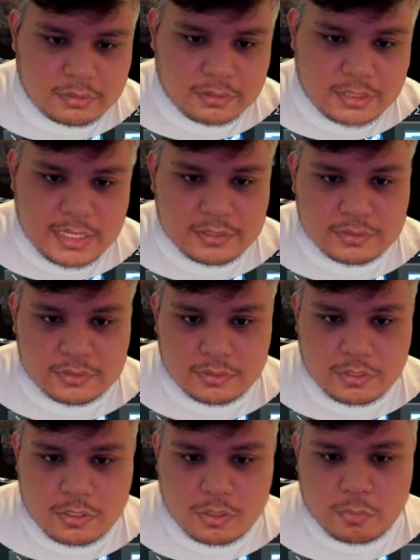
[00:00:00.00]
Next,
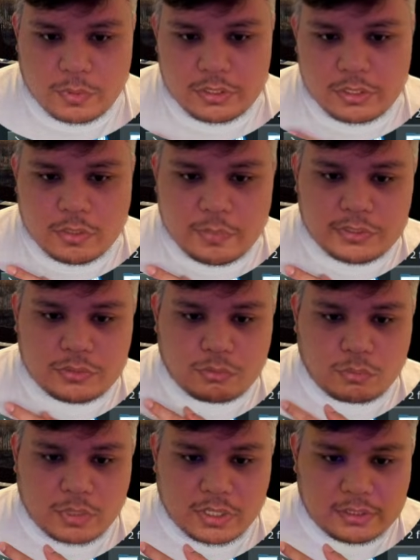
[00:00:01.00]
we're going to
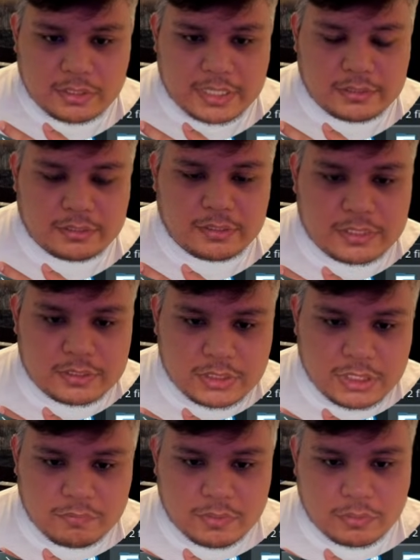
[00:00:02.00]
run SLS
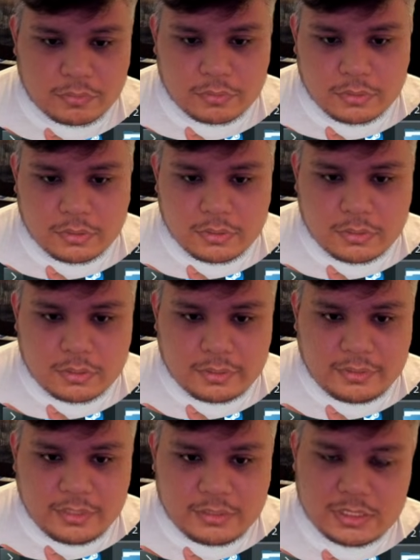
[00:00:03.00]
Chivo.
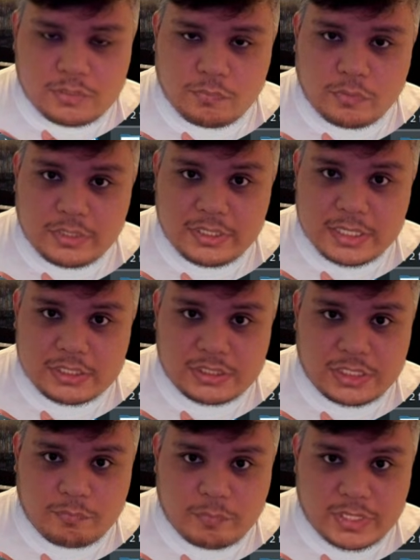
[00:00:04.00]
This is for the
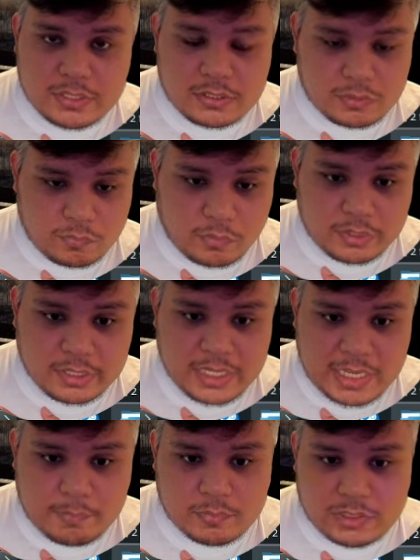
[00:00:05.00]
achievements for the
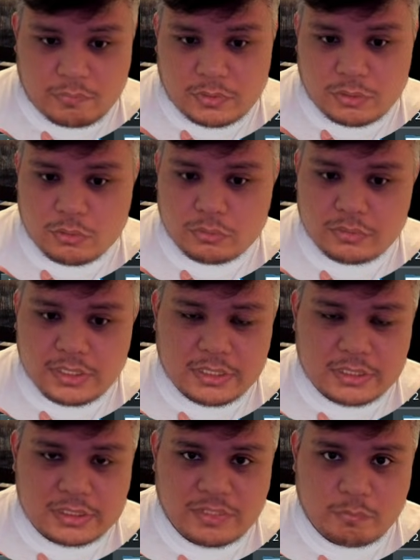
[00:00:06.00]
games. If you don't need
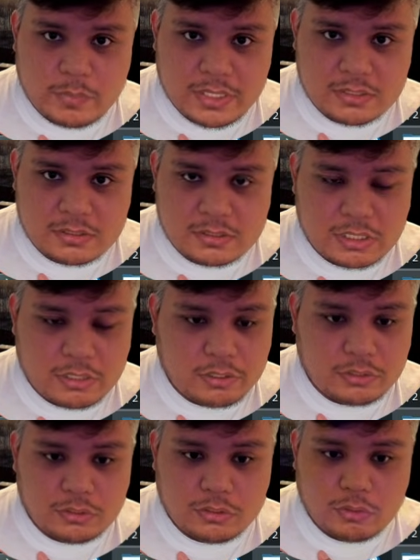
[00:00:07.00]
achievements or
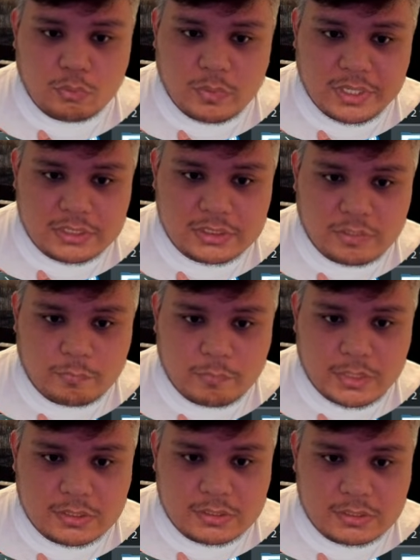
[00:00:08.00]
you don't want
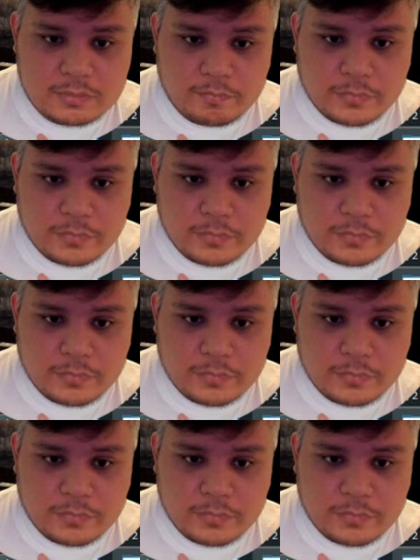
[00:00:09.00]
achievements,